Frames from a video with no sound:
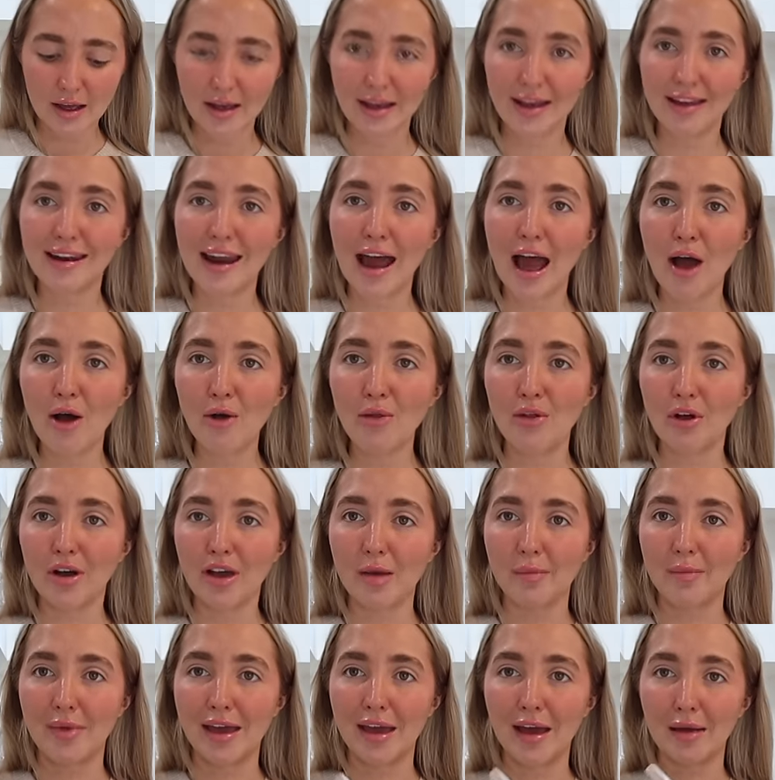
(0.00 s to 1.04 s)
And now look
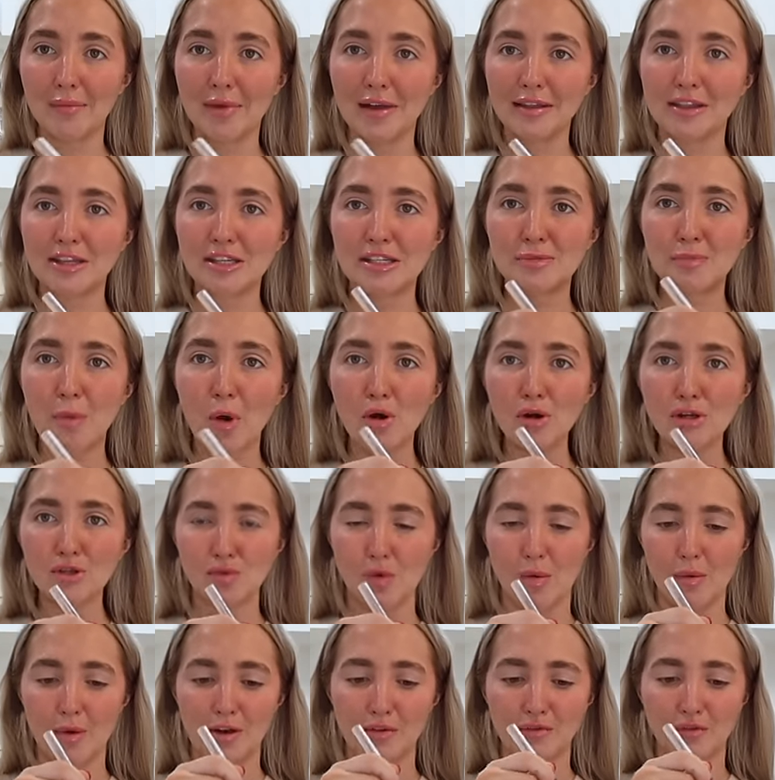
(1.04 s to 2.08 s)
at me, I'm like the
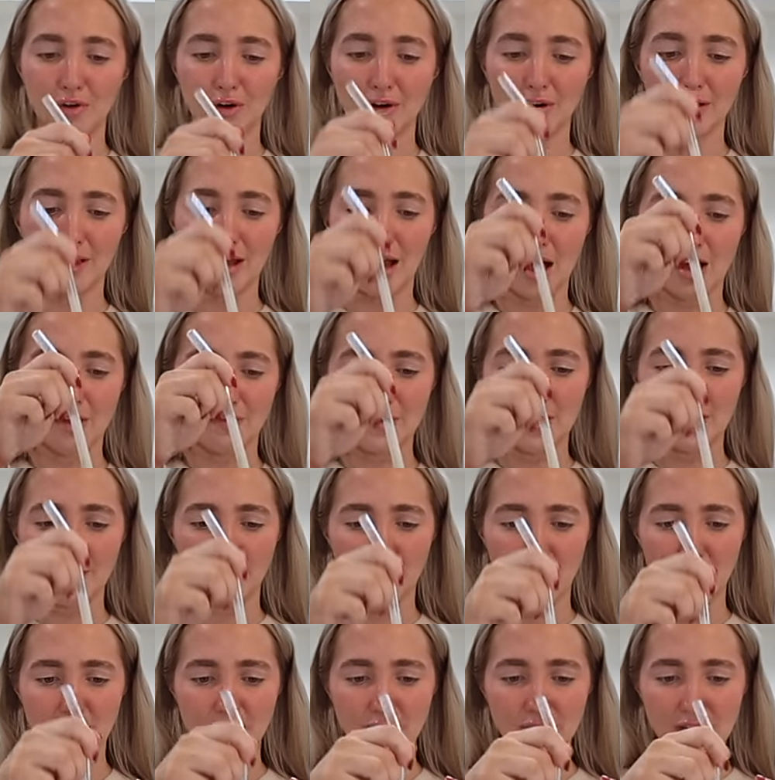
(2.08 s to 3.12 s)
spokeswoman for Califia
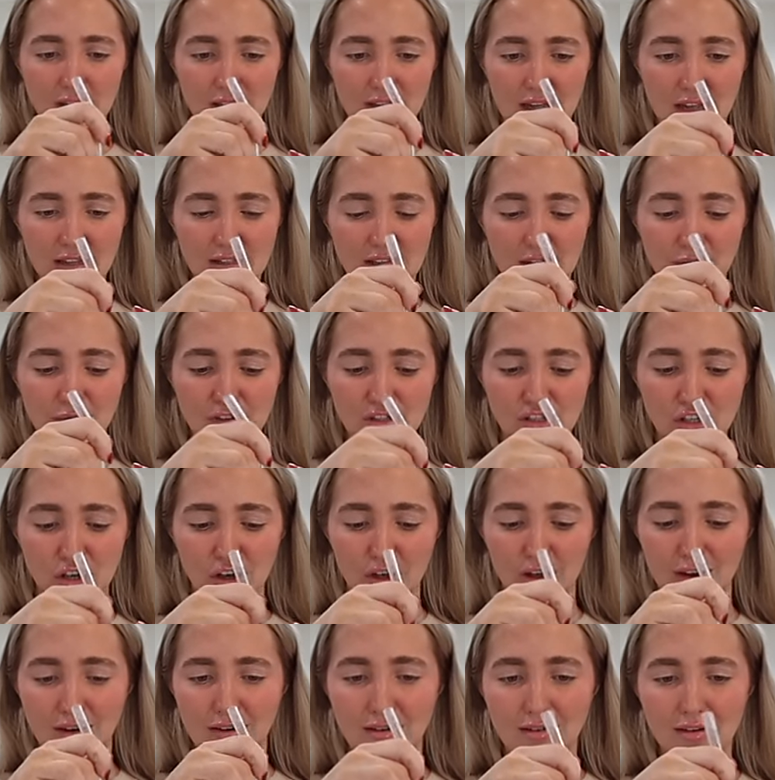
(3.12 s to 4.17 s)
Farms. Like that stuff is
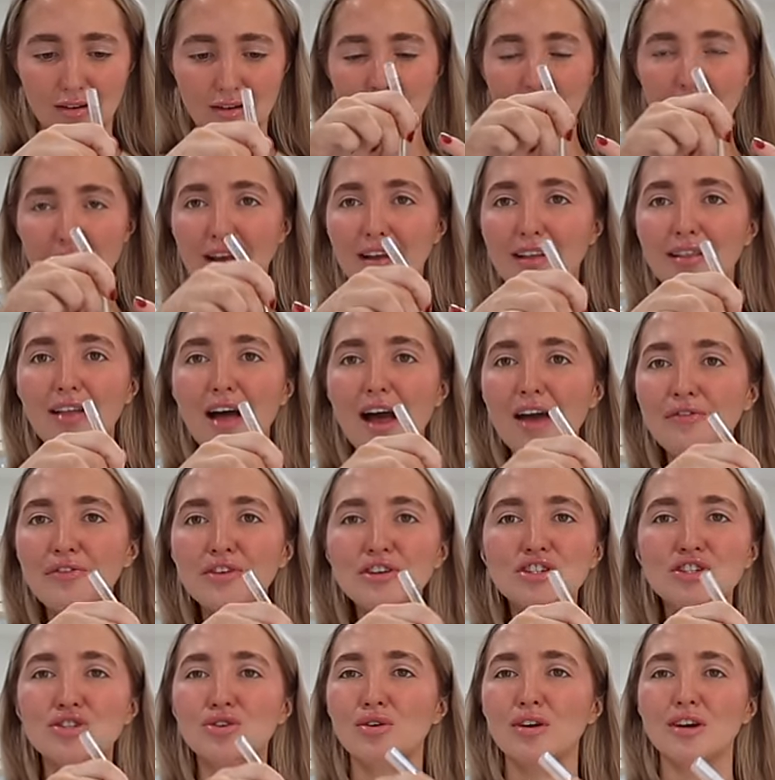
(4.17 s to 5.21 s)
good. Like life
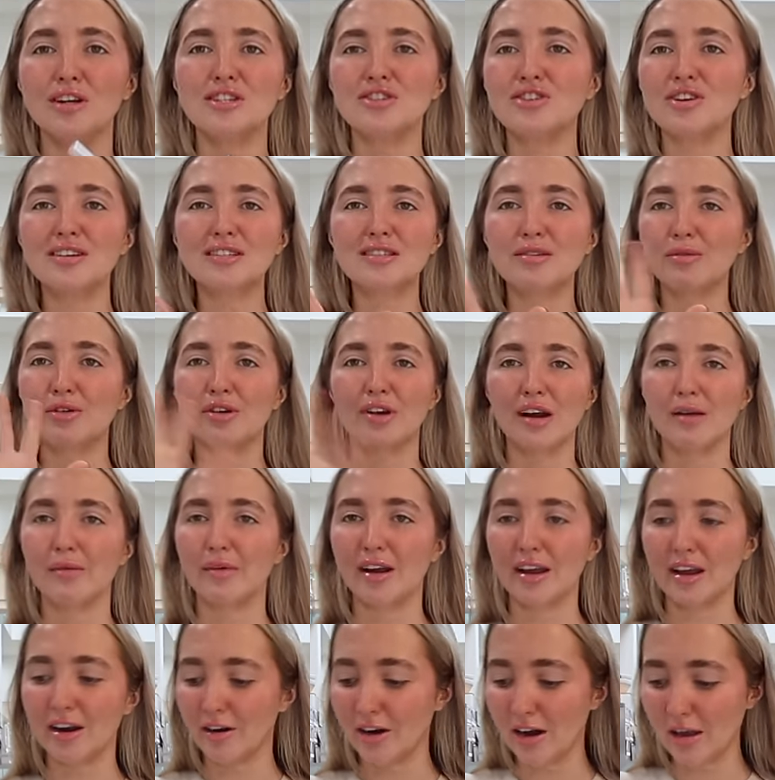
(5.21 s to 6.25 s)
is short, drink some creamer,
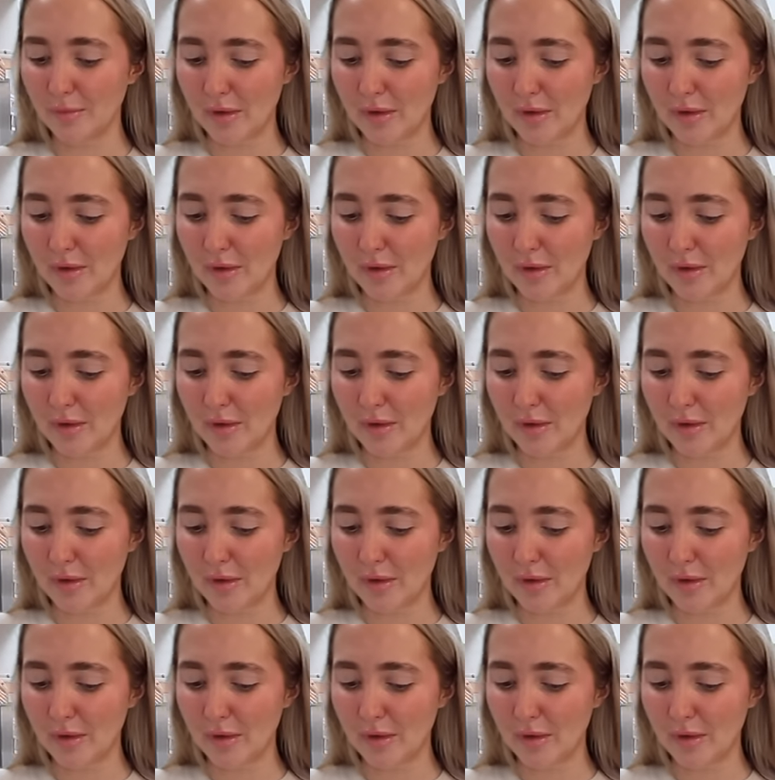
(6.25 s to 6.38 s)
you know what I